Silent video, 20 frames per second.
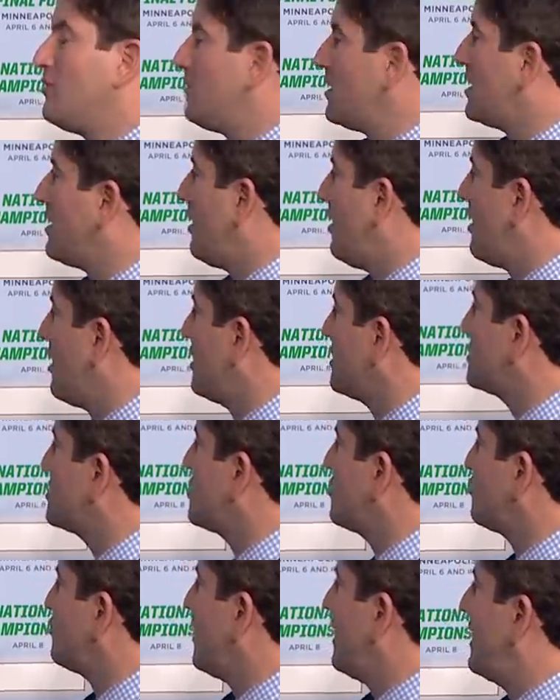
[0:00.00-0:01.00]
guards to
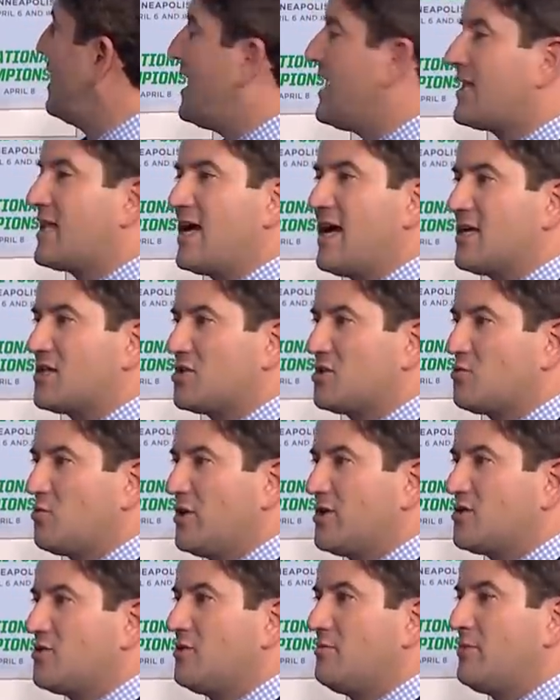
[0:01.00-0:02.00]
run at Cassius
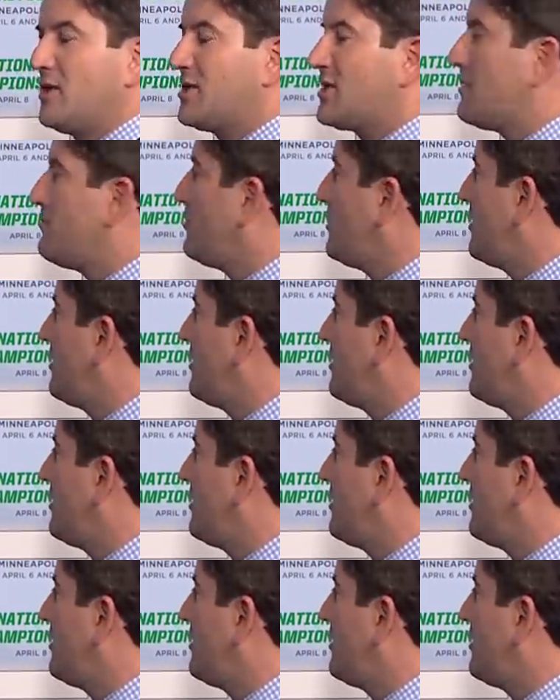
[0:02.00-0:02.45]
Winston, Big Ten Player